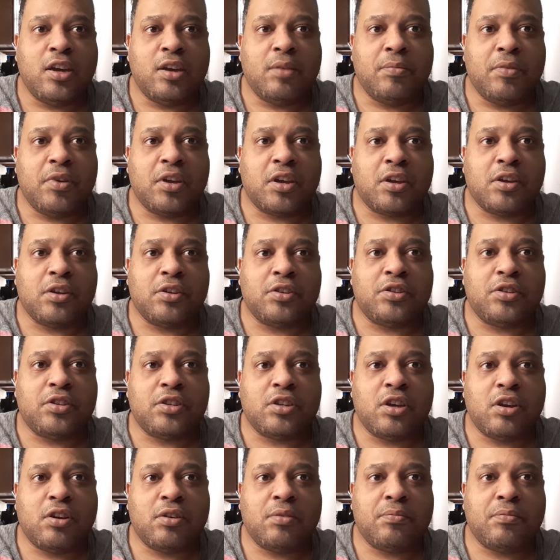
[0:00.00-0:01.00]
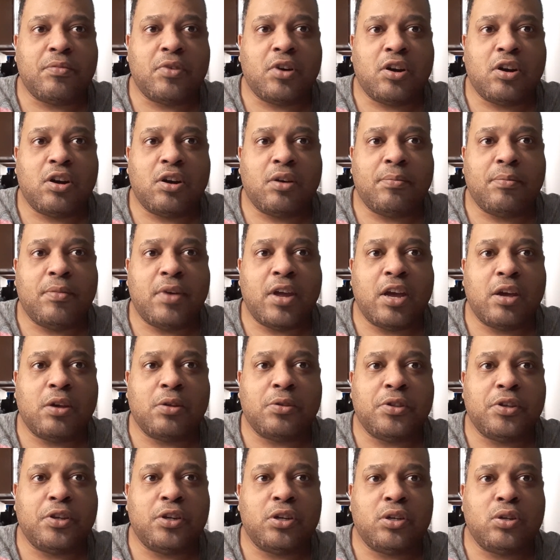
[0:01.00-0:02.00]
because some
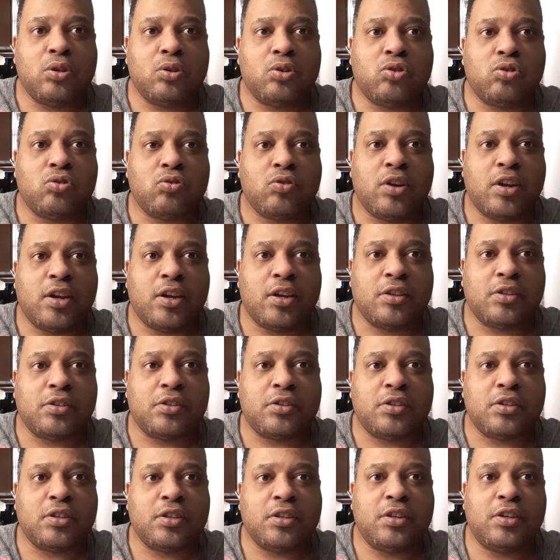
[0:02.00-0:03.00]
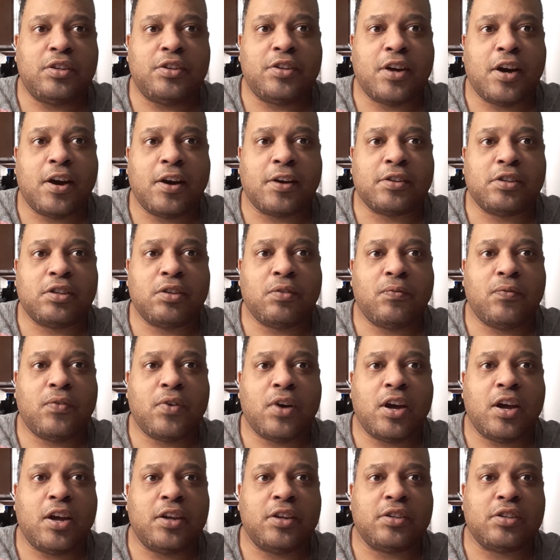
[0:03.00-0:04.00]
healthy nutrients
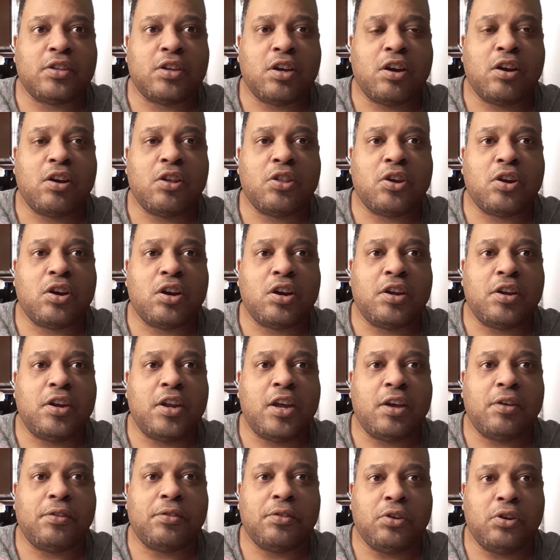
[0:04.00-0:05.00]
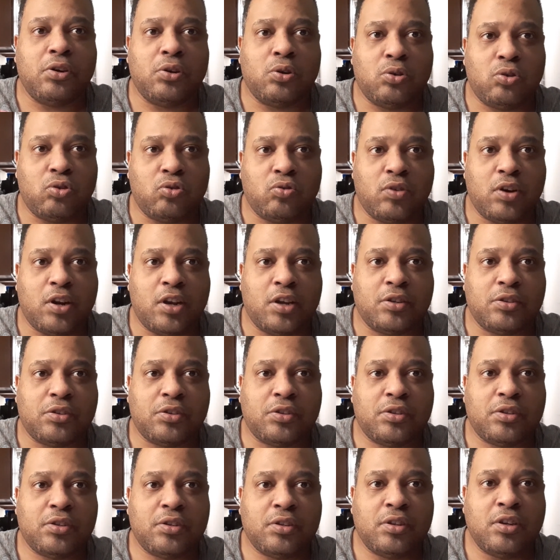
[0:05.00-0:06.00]
detoxifies other unhealthy nutrients.